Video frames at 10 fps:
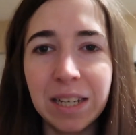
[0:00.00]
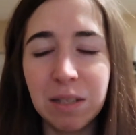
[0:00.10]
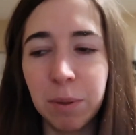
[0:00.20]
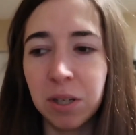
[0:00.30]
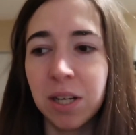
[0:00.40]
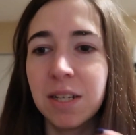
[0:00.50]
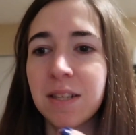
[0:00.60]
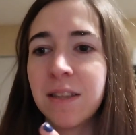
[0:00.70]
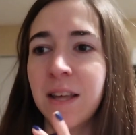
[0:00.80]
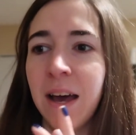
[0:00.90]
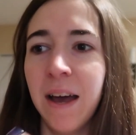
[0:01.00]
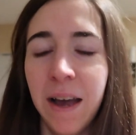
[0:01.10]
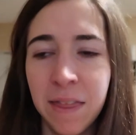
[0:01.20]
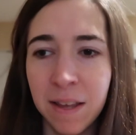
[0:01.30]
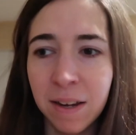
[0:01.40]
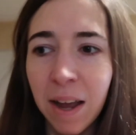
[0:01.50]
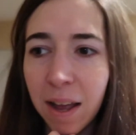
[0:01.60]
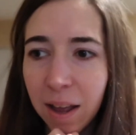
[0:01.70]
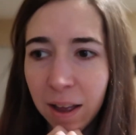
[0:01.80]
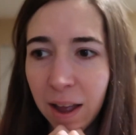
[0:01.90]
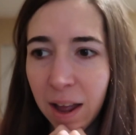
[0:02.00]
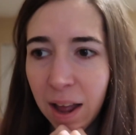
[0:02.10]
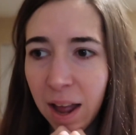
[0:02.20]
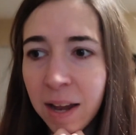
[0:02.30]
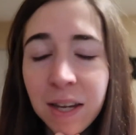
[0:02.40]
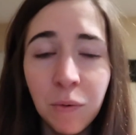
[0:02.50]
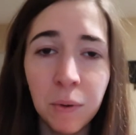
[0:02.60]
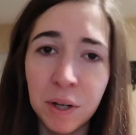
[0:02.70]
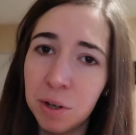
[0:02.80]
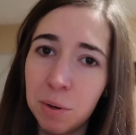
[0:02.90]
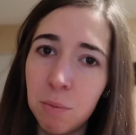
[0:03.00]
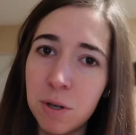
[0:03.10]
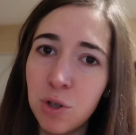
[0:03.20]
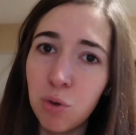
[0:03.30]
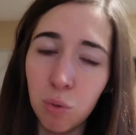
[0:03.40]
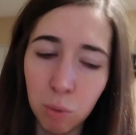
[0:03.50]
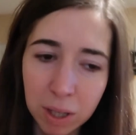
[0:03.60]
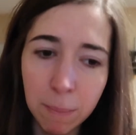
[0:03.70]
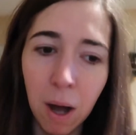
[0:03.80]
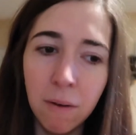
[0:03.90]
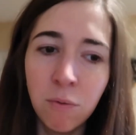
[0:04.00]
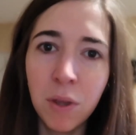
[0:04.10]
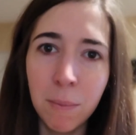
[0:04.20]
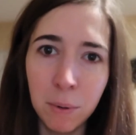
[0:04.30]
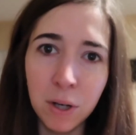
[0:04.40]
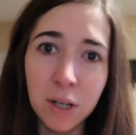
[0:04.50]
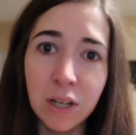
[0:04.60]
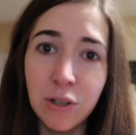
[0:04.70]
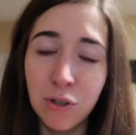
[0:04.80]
experience that I think any reader would dream of with a book.